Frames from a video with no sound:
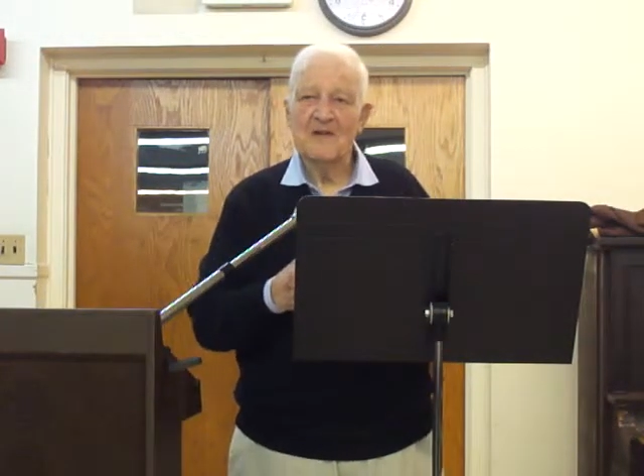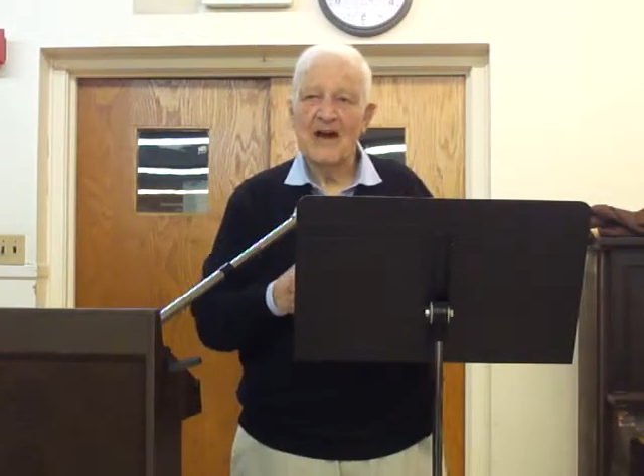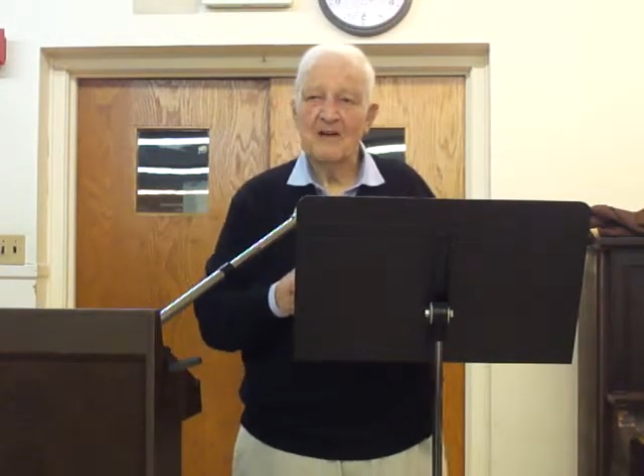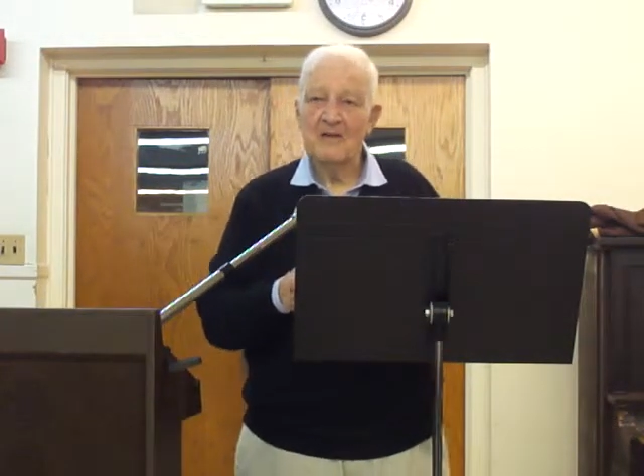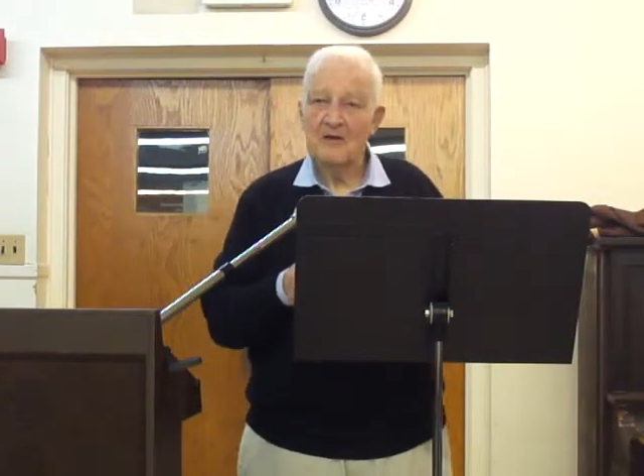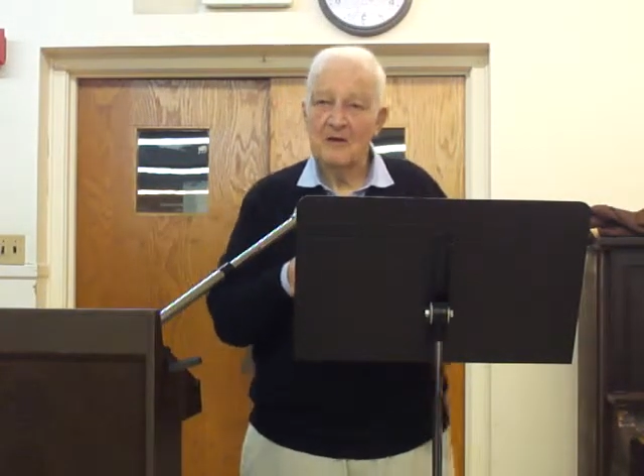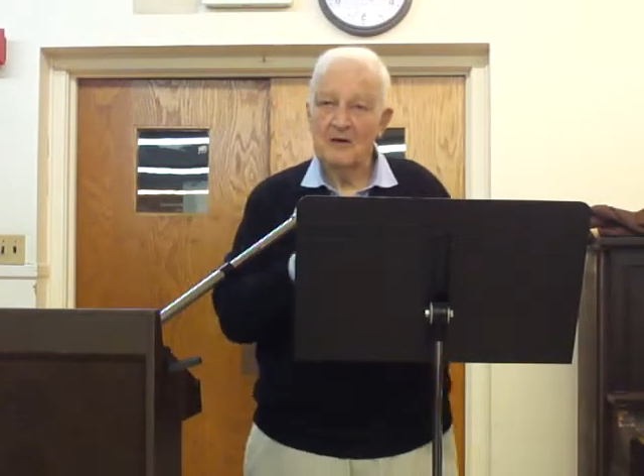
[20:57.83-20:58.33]

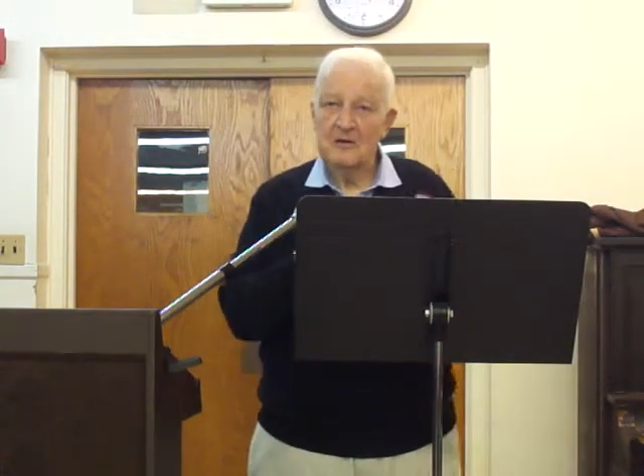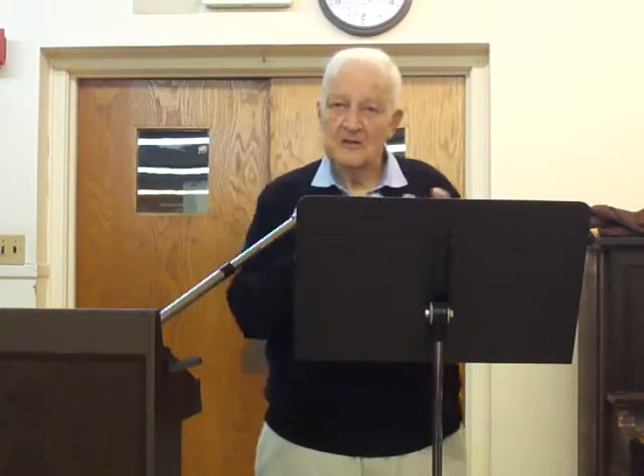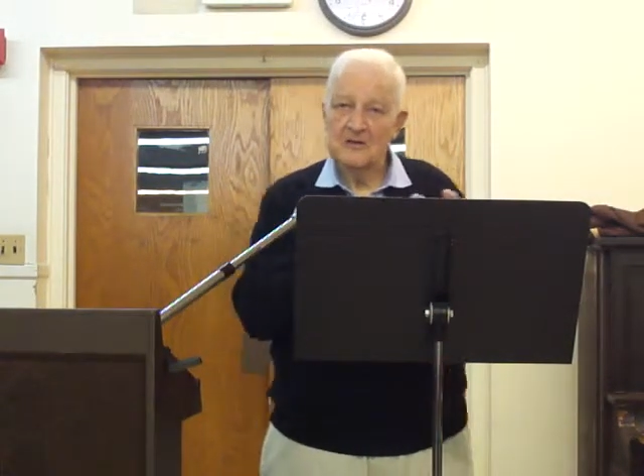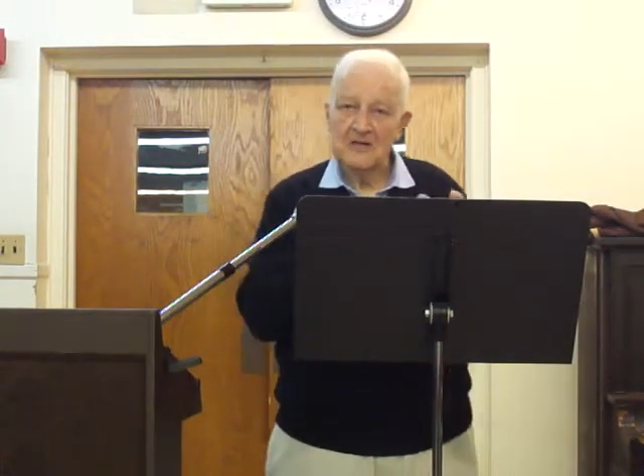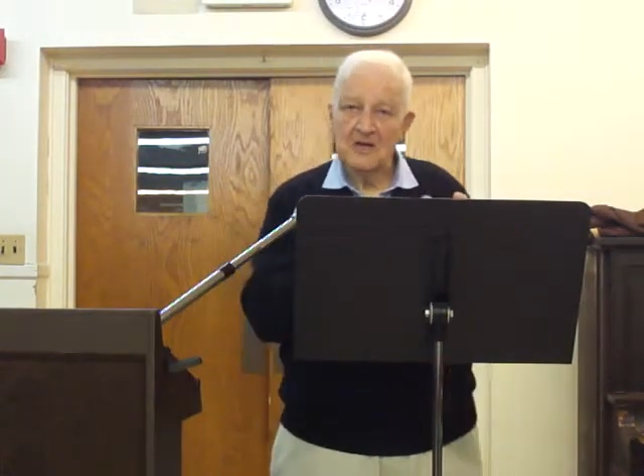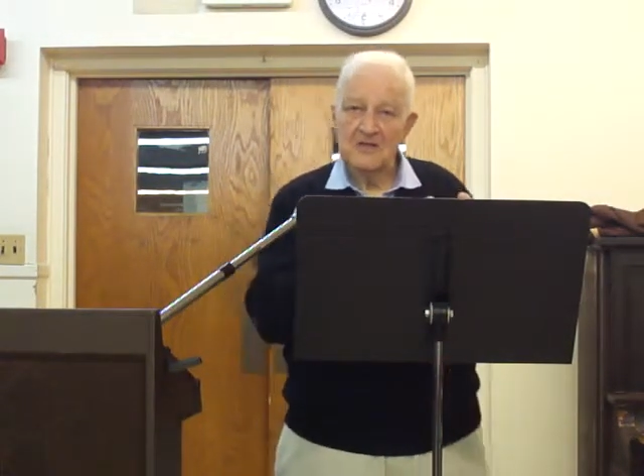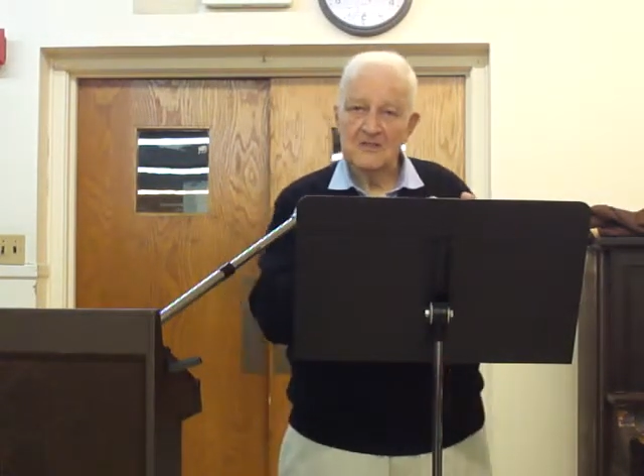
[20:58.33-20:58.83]
now to go to
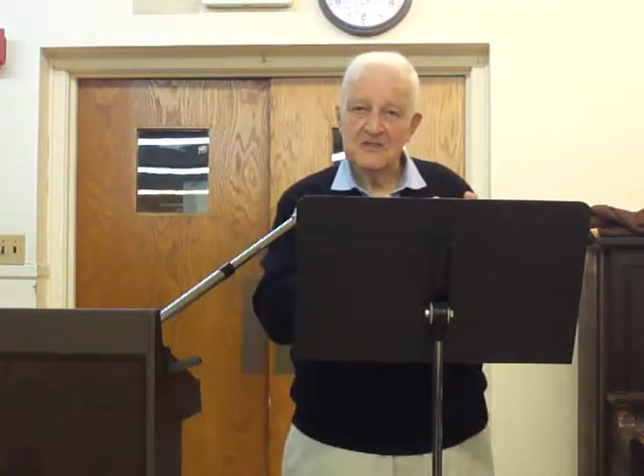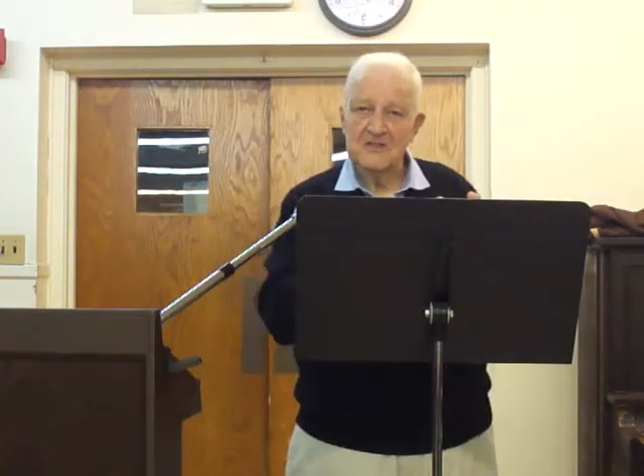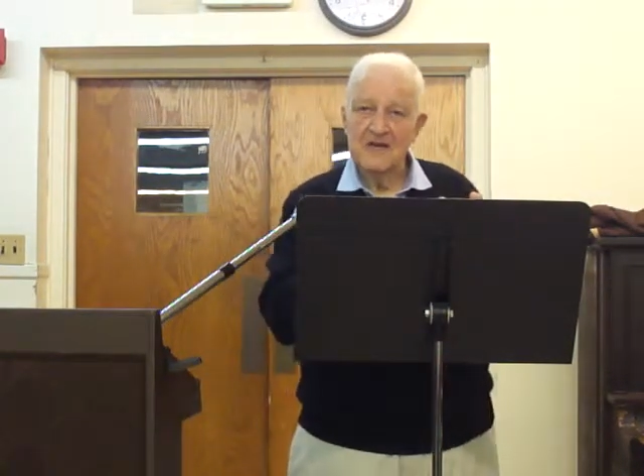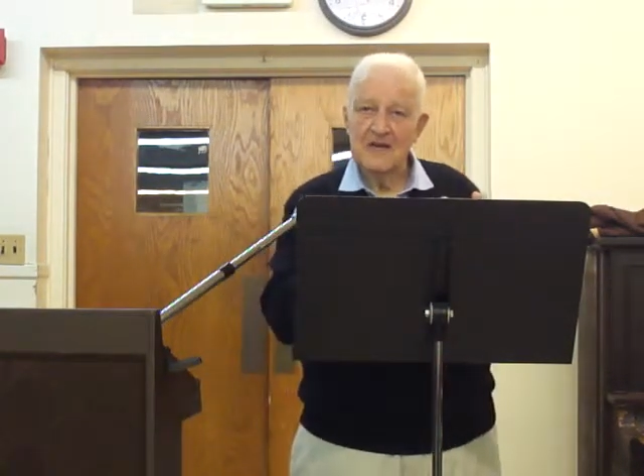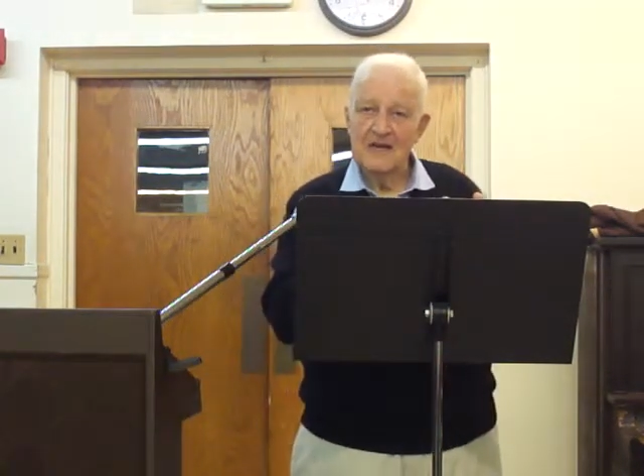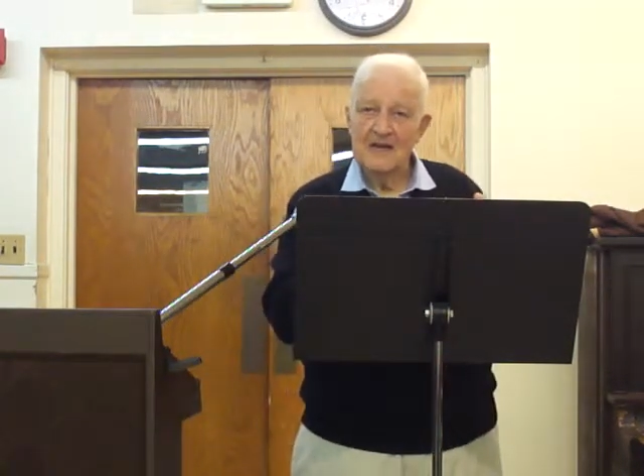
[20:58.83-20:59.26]
church,